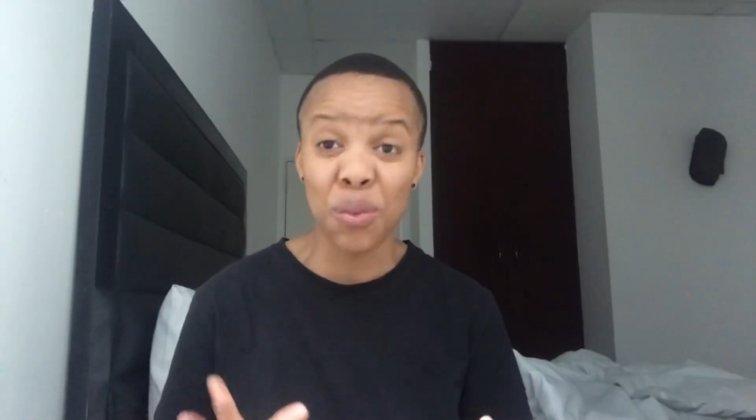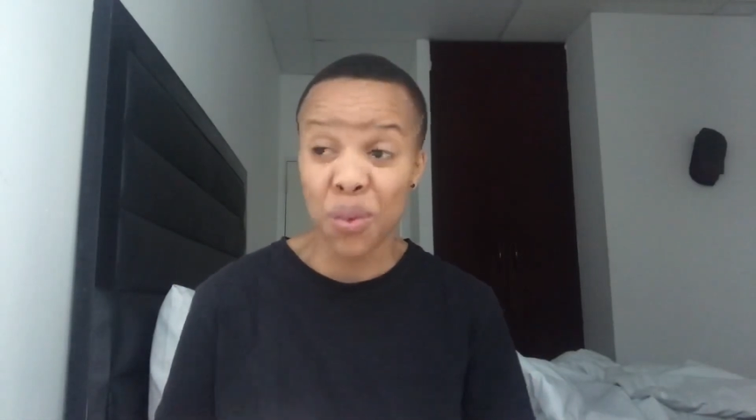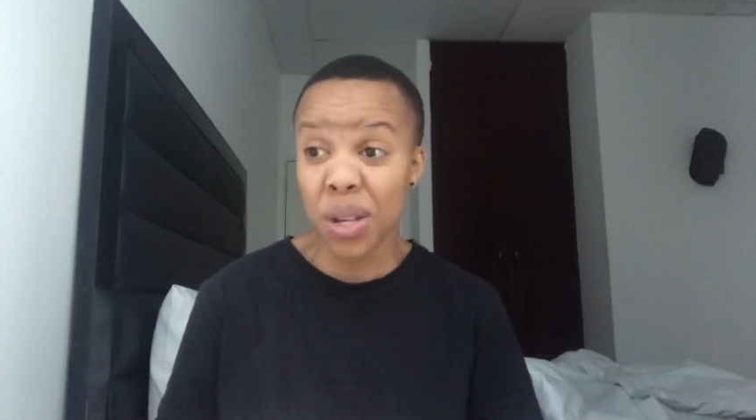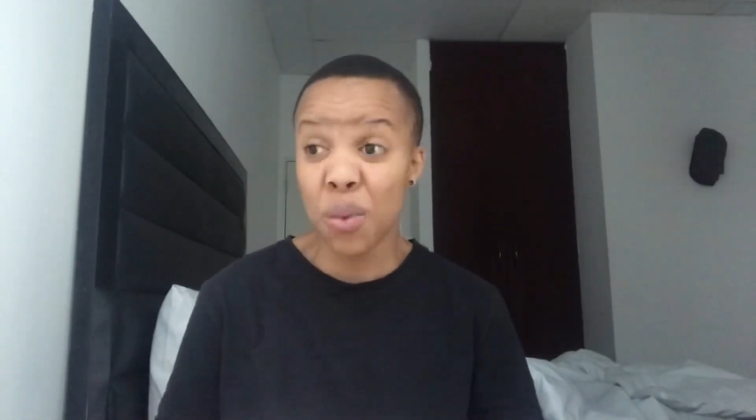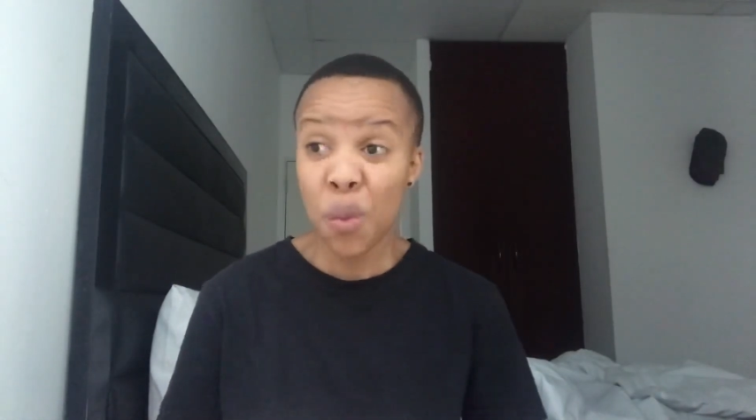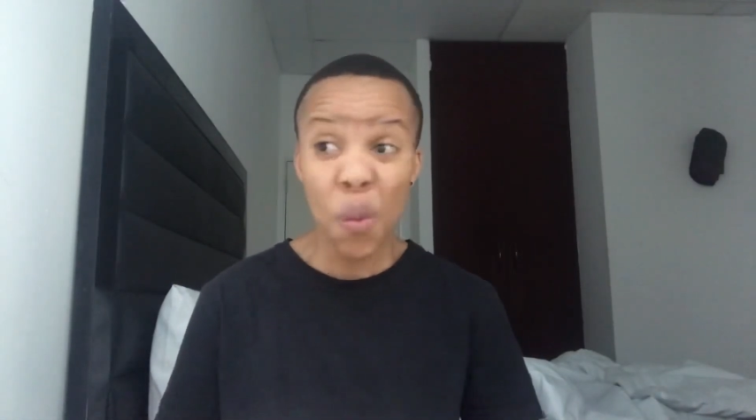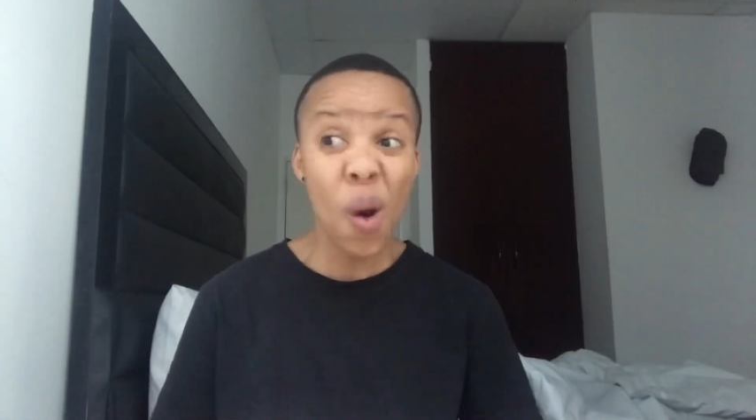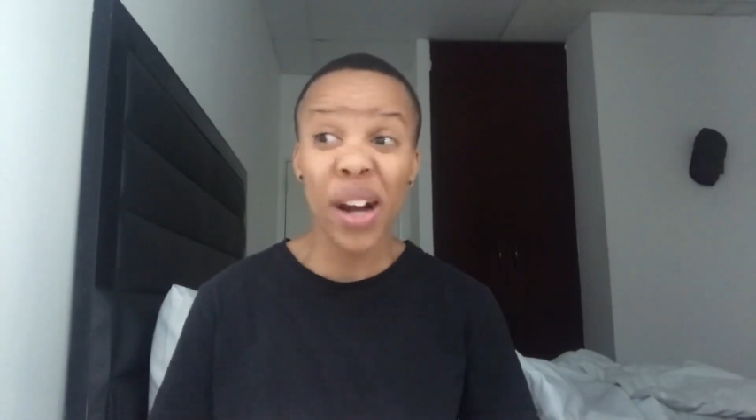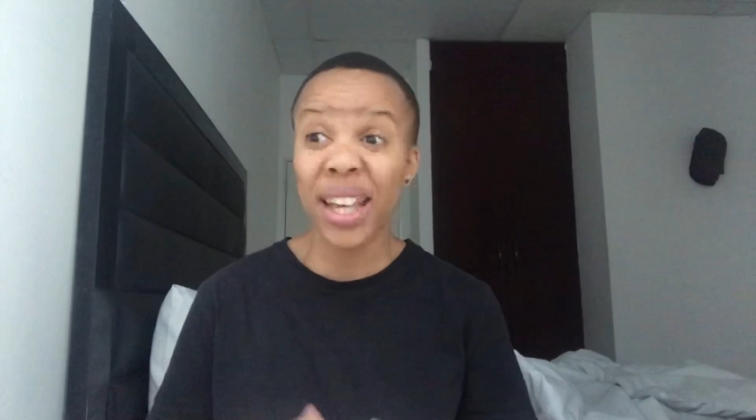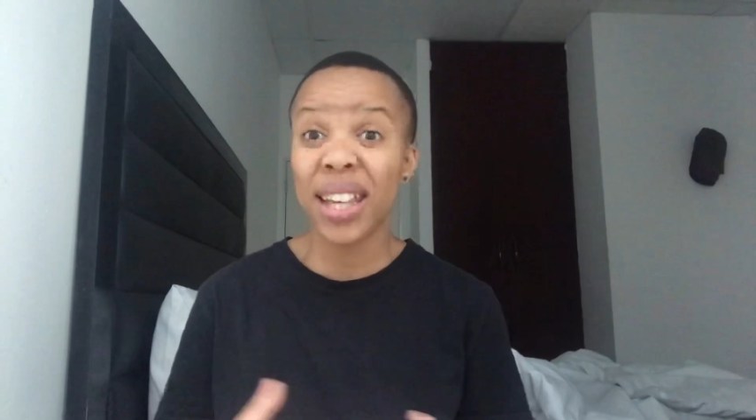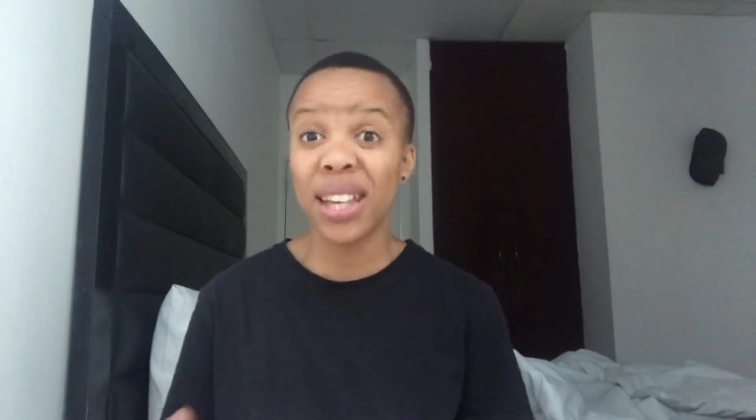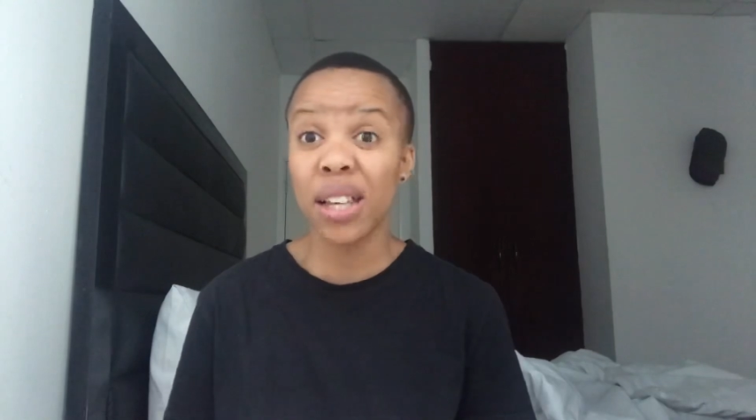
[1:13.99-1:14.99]
We want
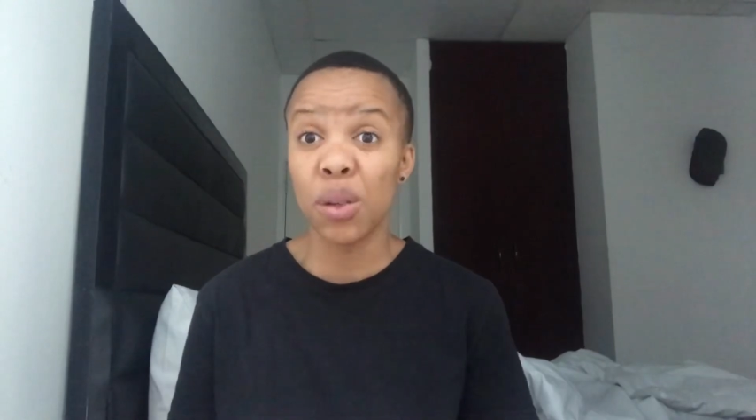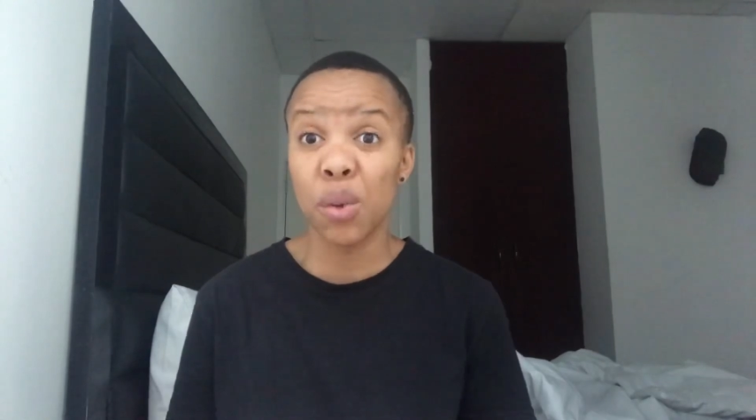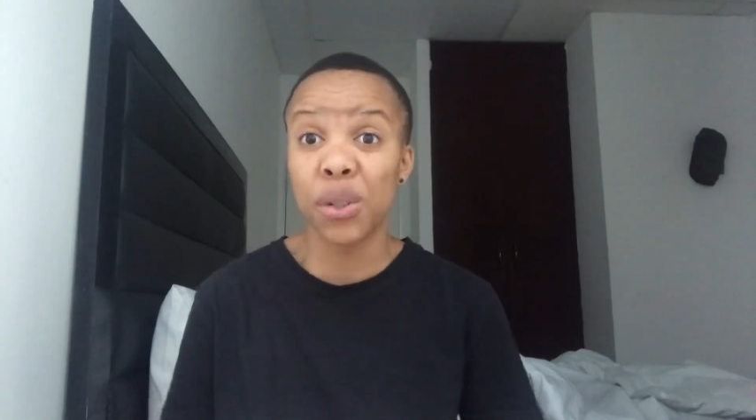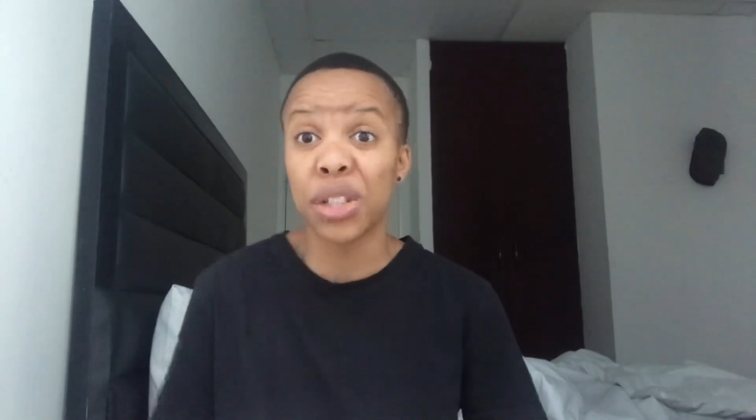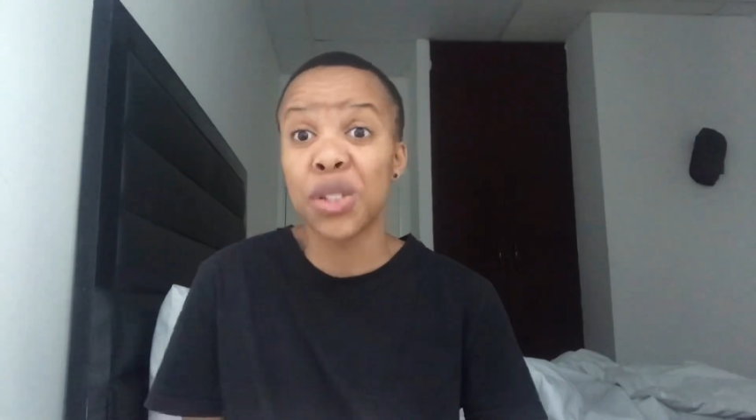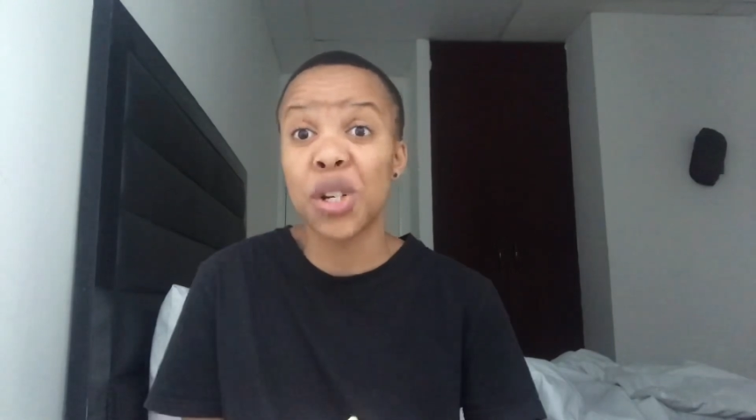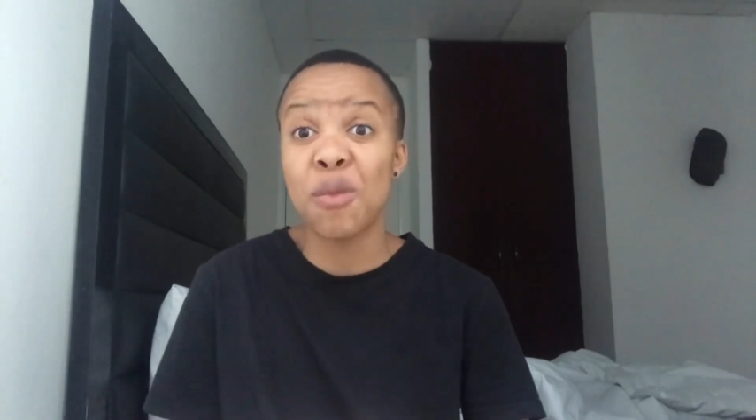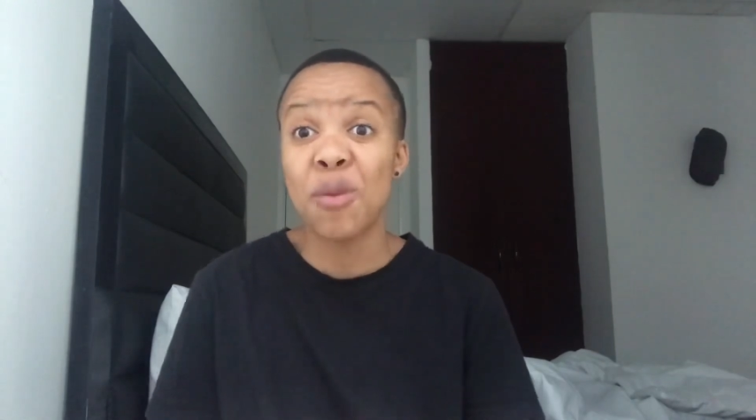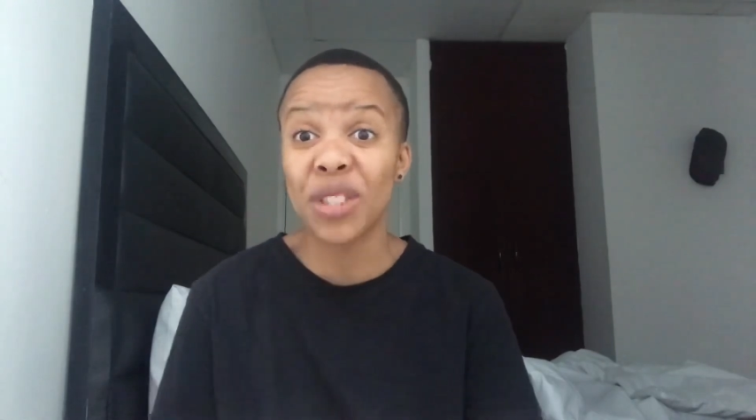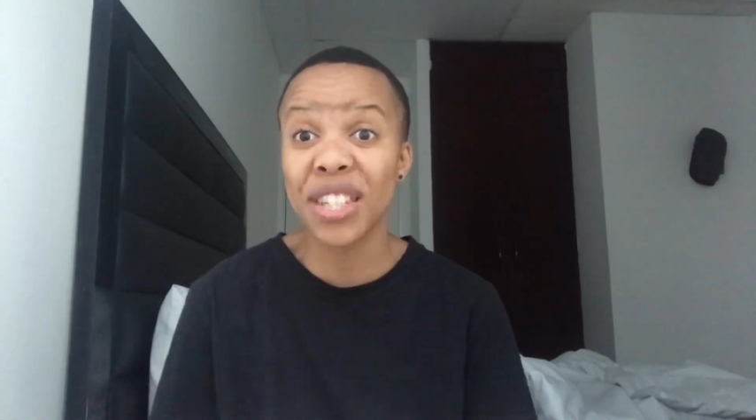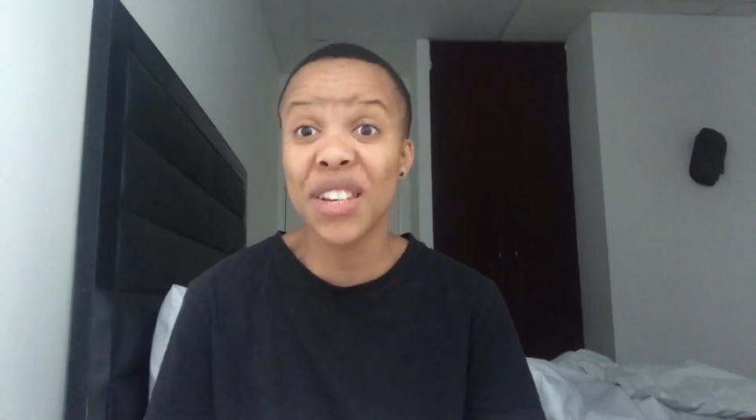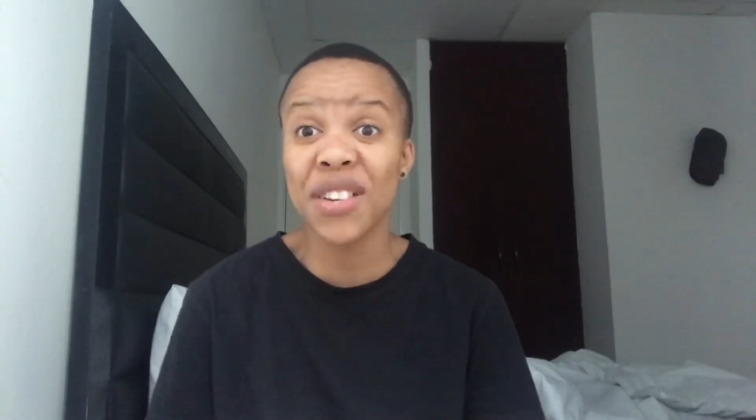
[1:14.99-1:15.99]
to heal, we want to talk
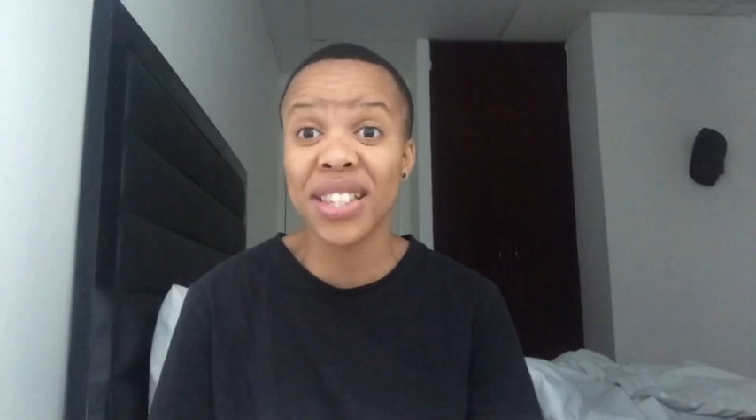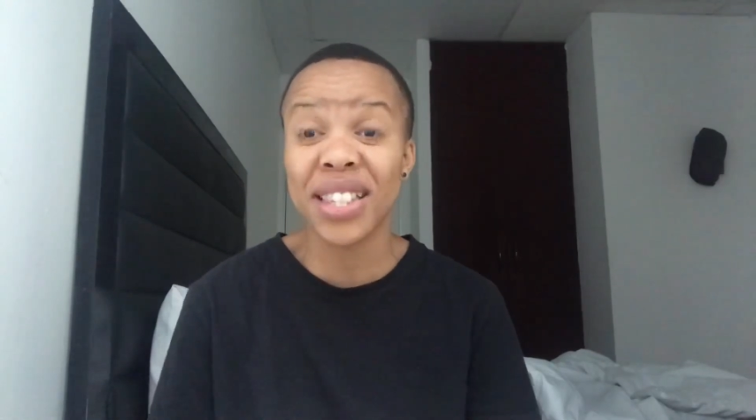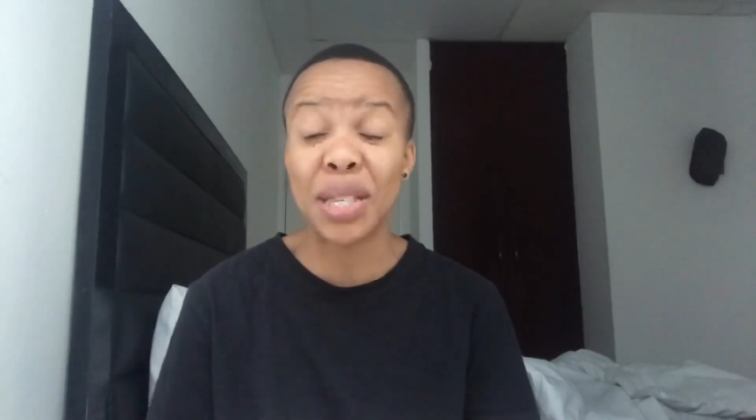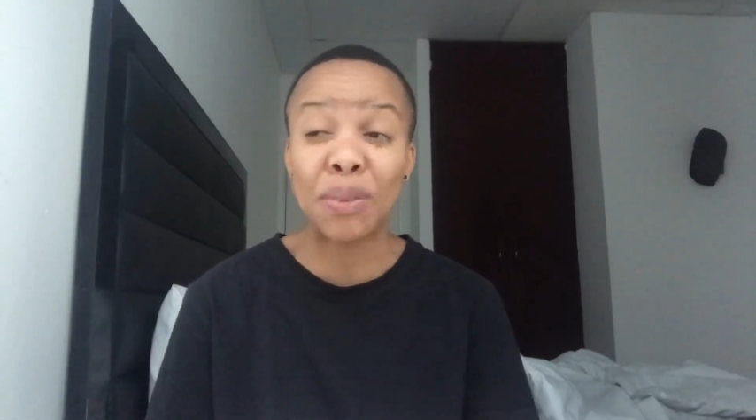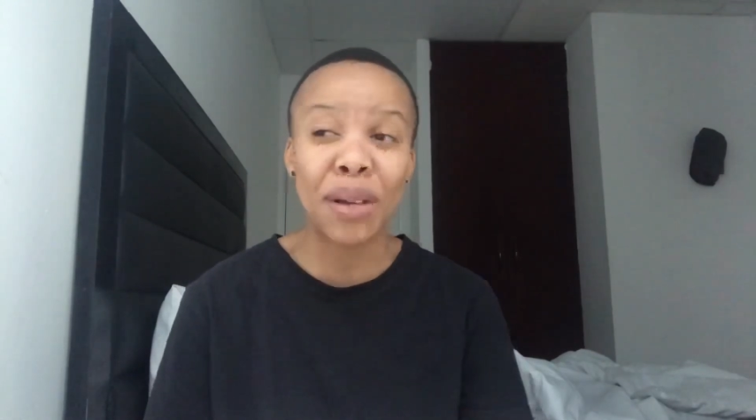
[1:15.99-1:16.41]
about serious things,